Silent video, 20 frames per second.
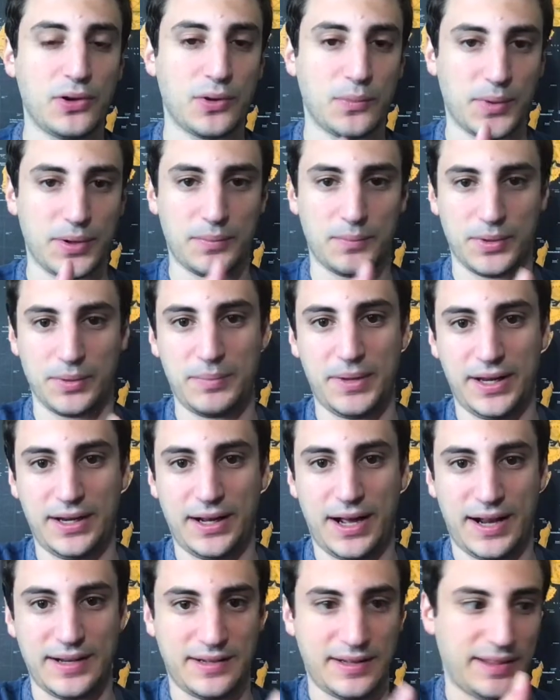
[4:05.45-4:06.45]
or we're, we're being
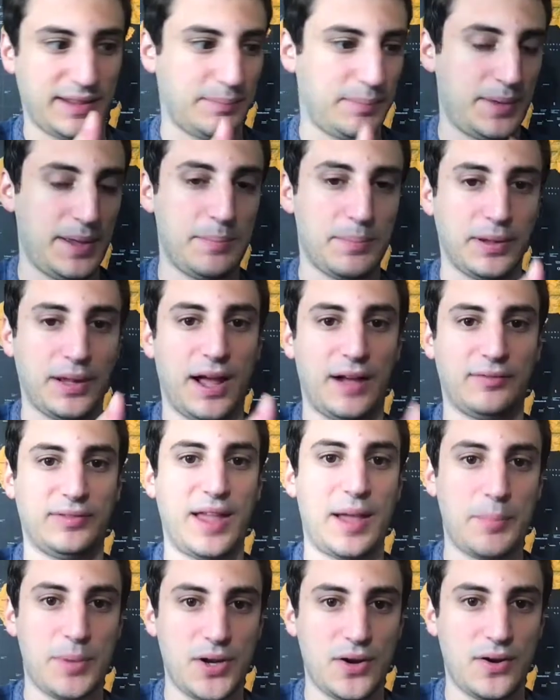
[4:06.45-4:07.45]
kind to the people of
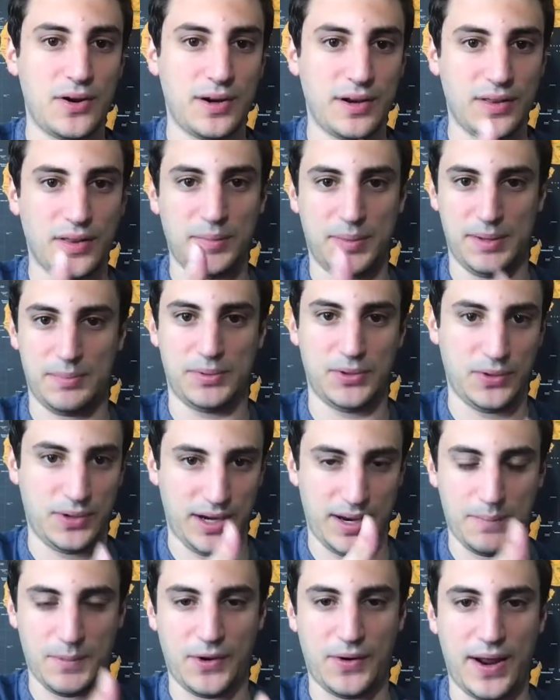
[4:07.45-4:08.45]
Lebanon, the people who
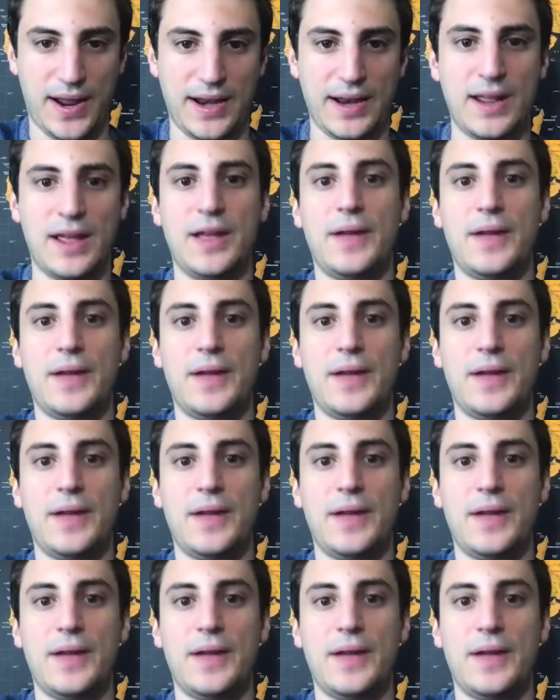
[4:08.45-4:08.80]
can immigrate.